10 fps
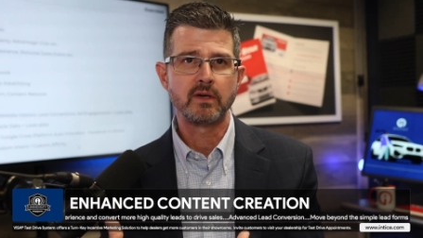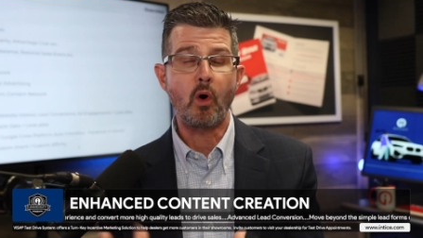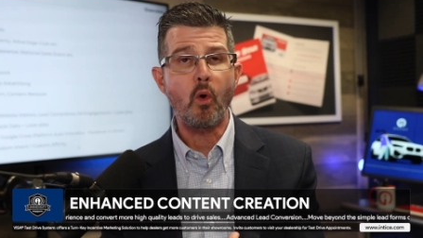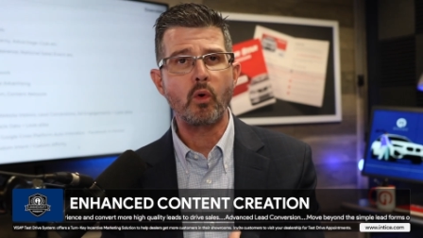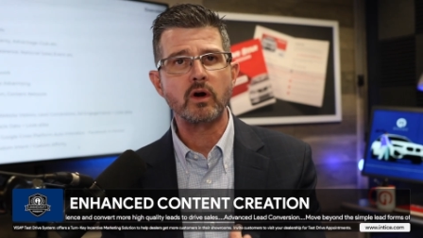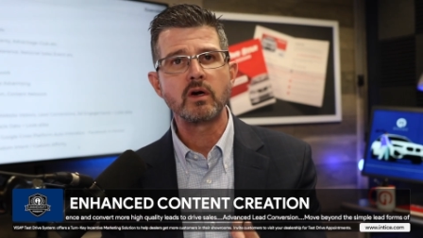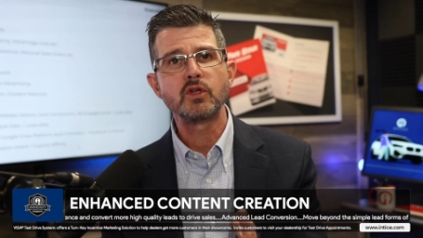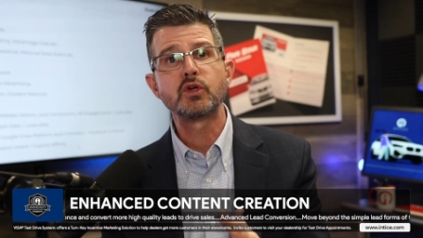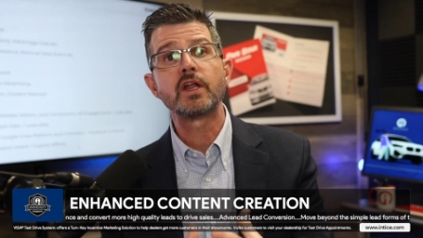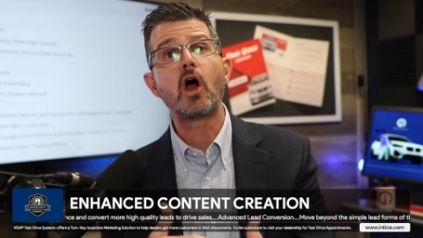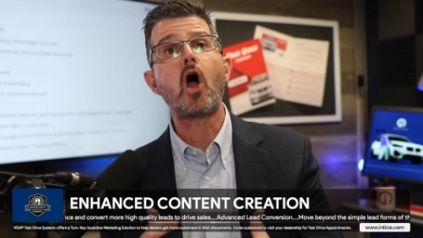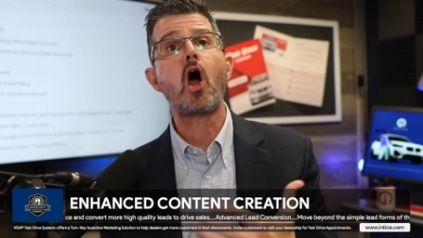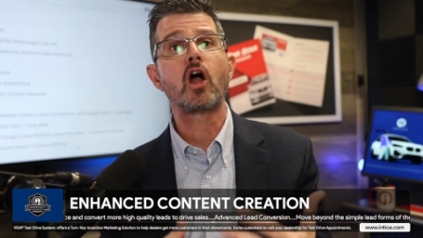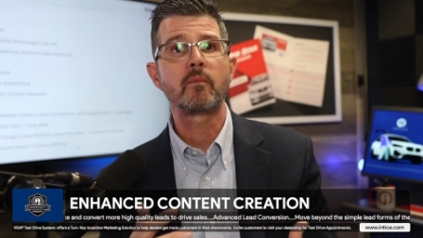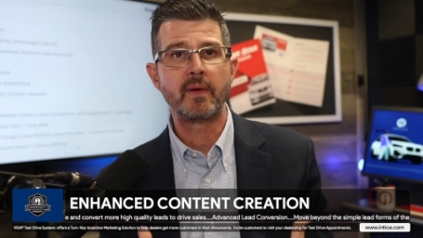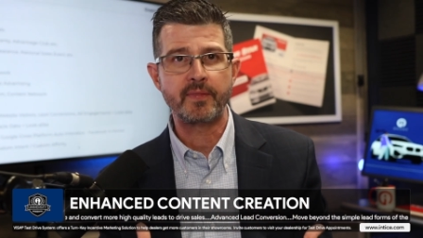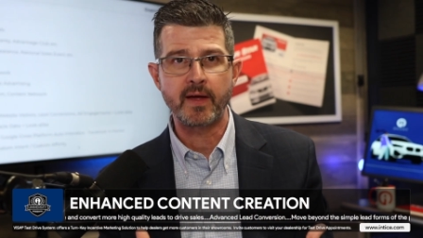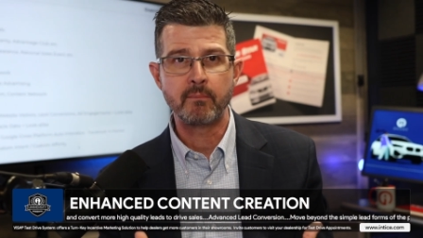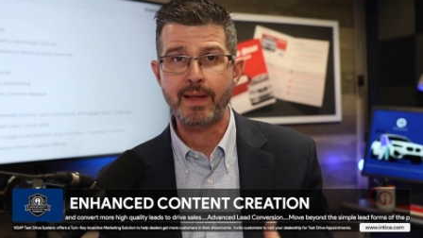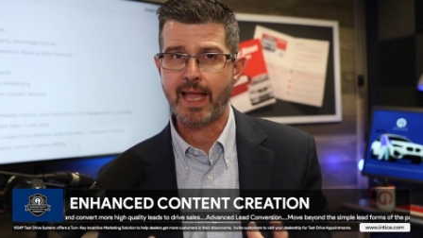Or you can augment
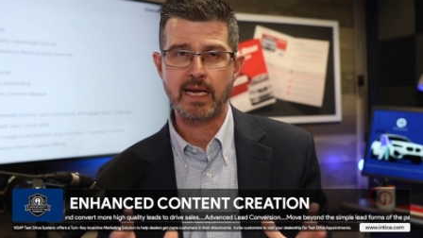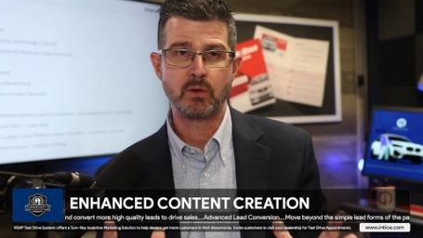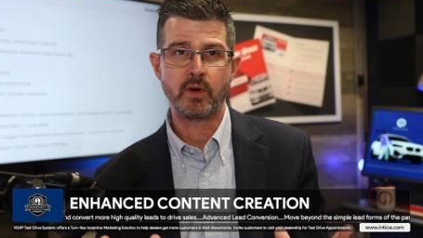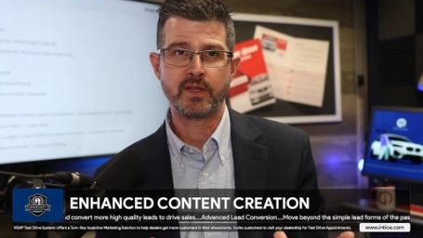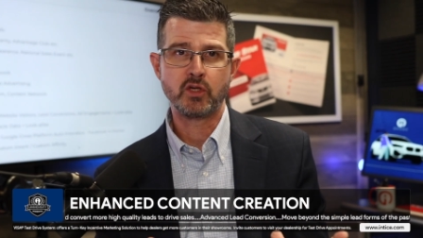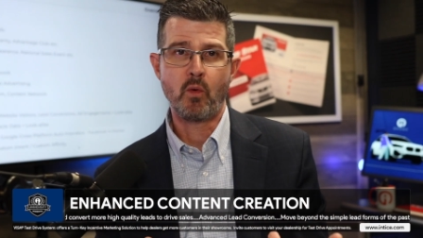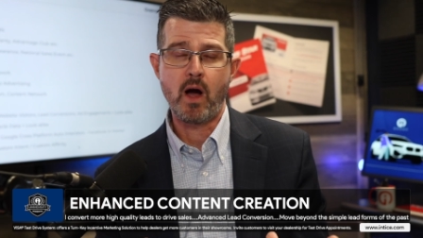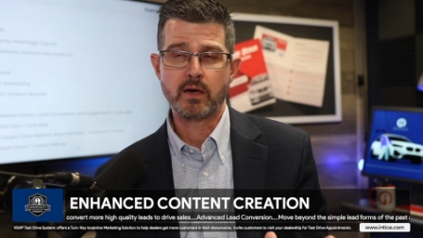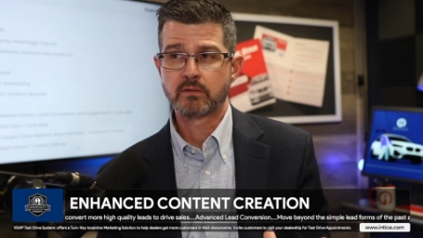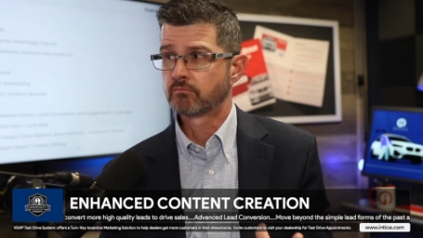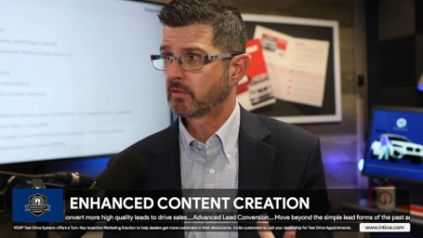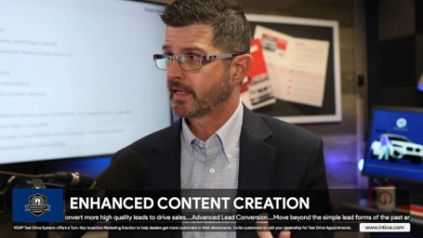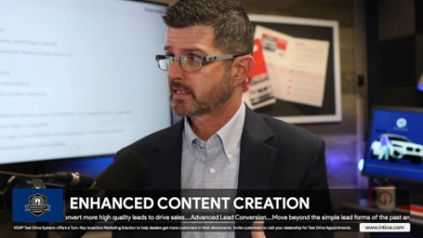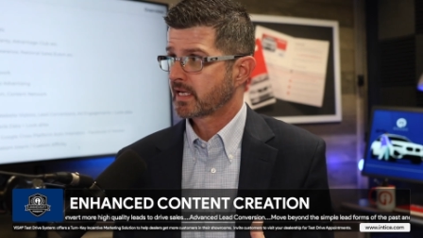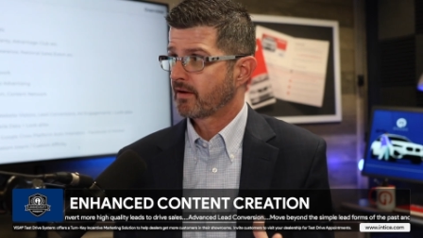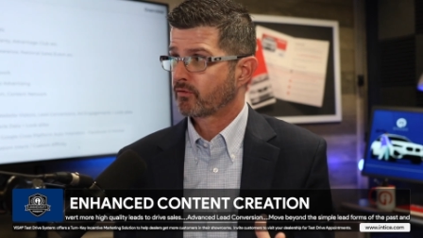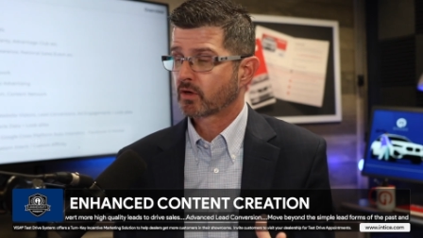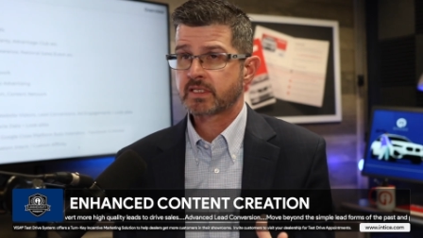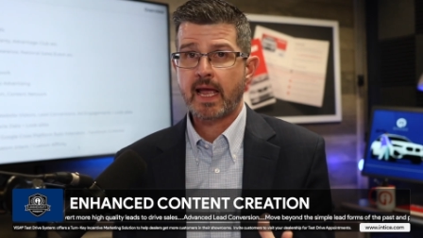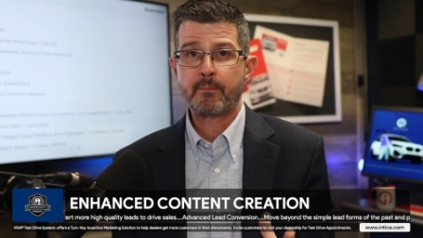them any way that you want. Let's say, for
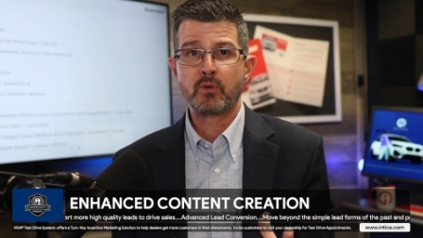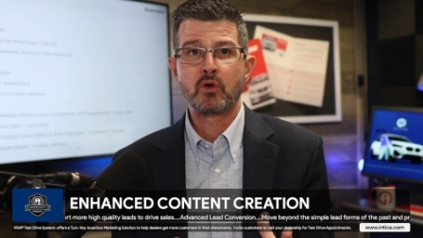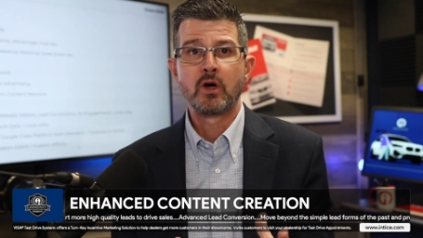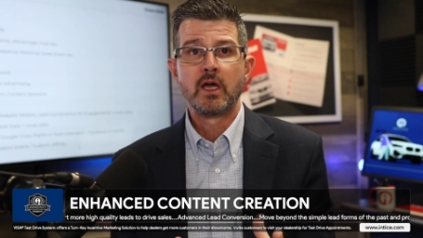example,